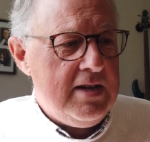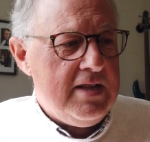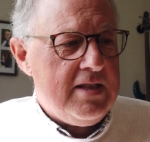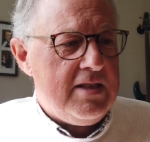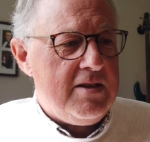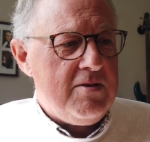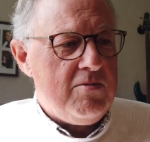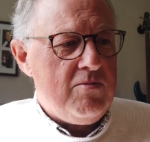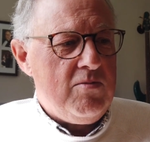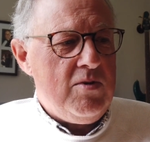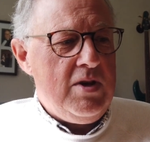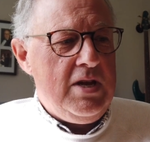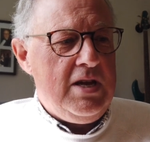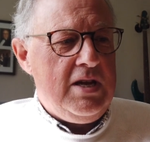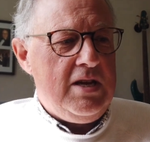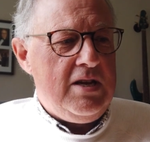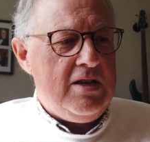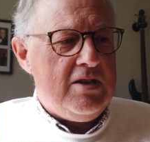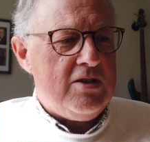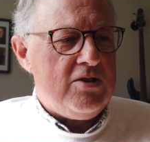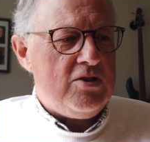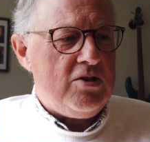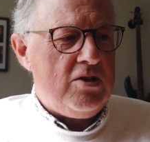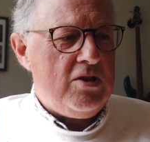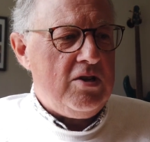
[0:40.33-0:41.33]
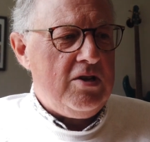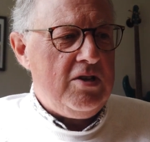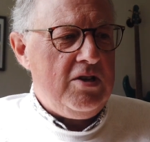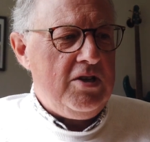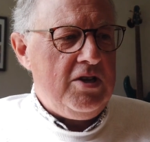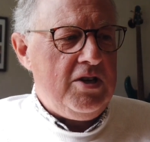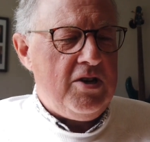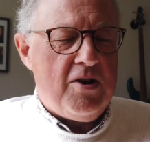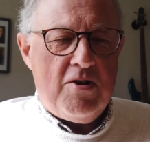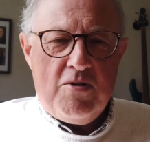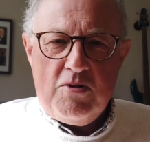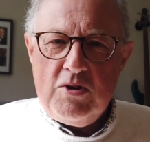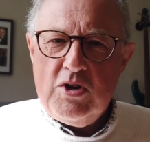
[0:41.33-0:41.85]
that we,
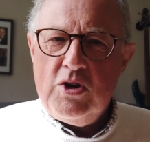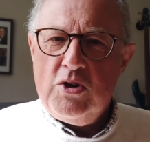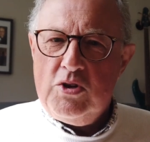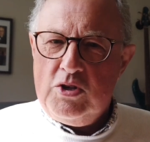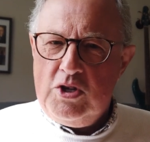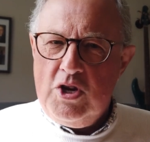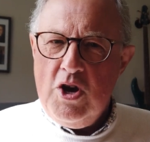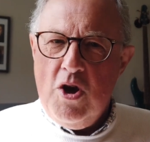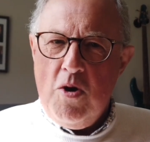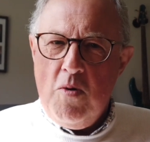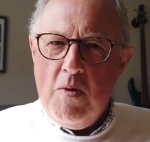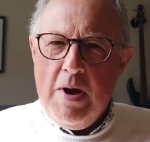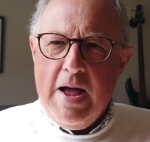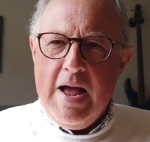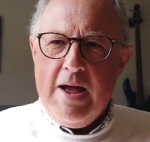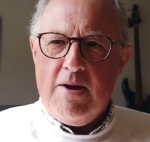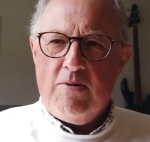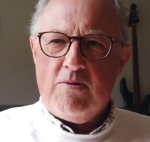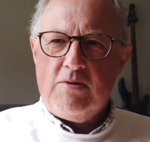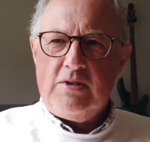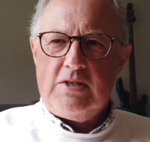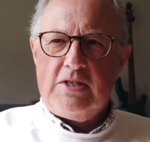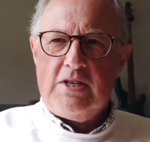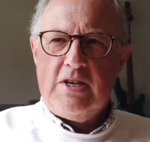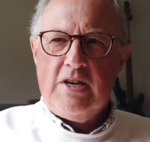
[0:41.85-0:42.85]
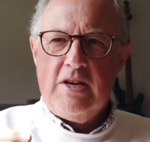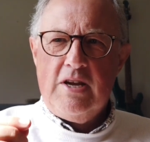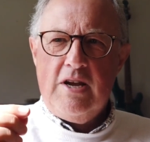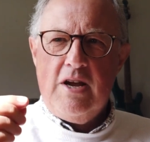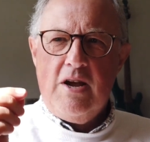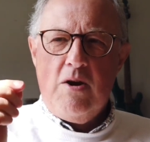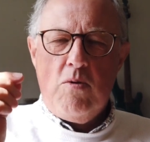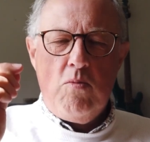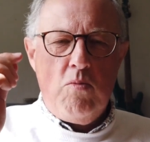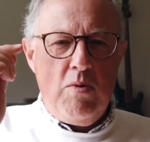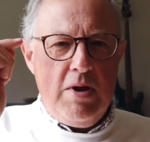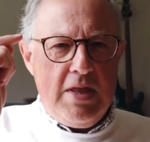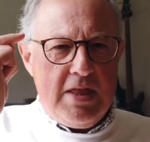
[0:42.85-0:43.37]
could go out
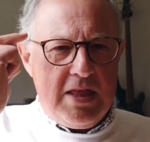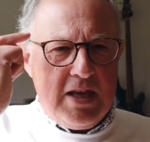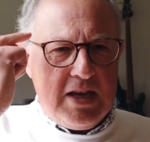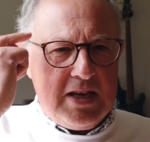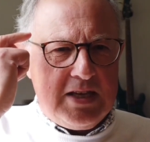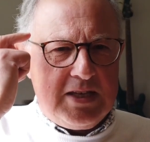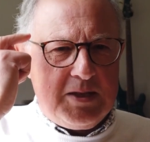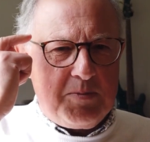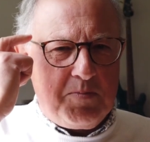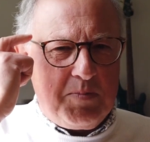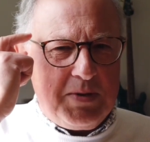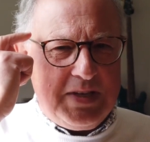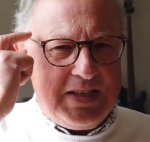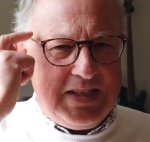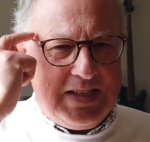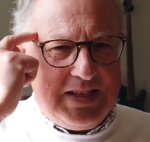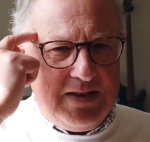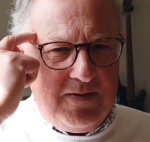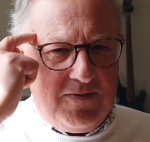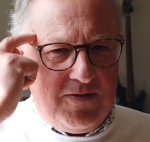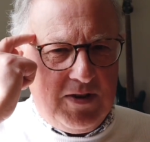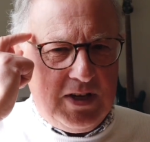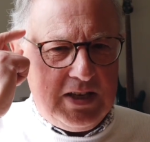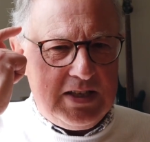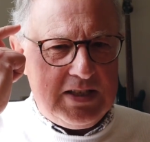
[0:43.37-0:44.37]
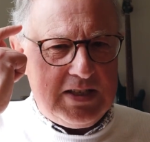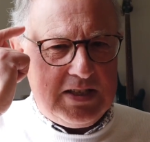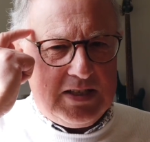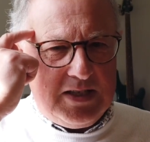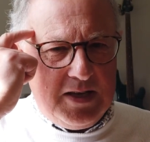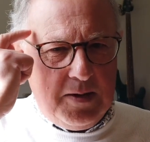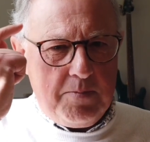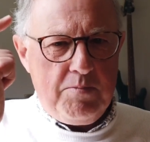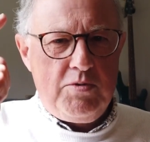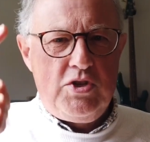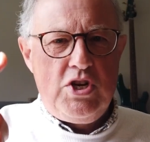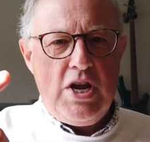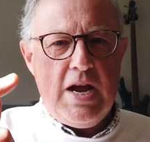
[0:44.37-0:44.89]
with a specific
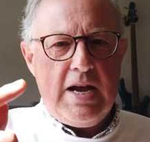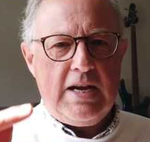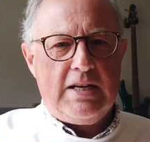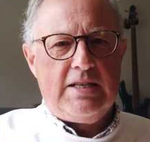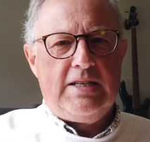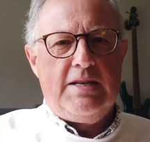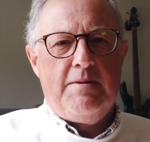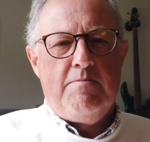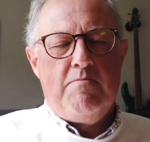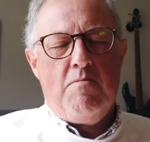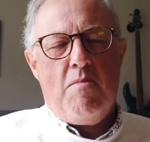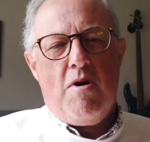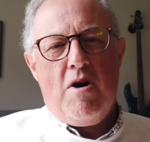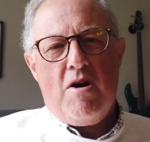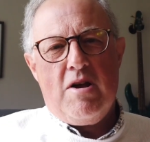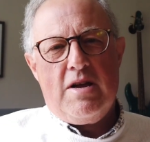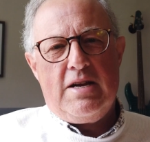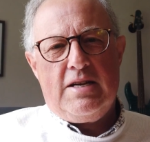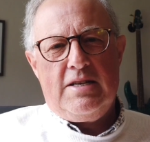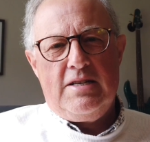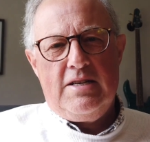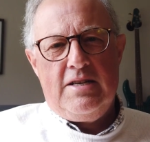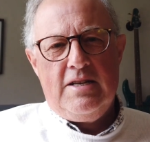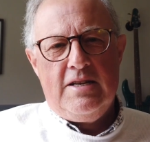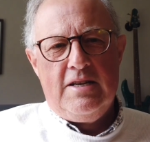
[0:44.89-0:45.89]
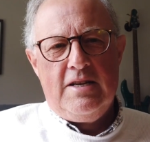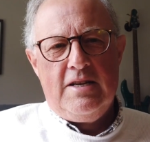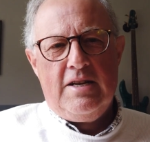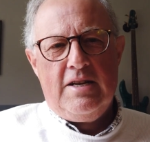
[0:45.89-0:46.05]
subject in mind.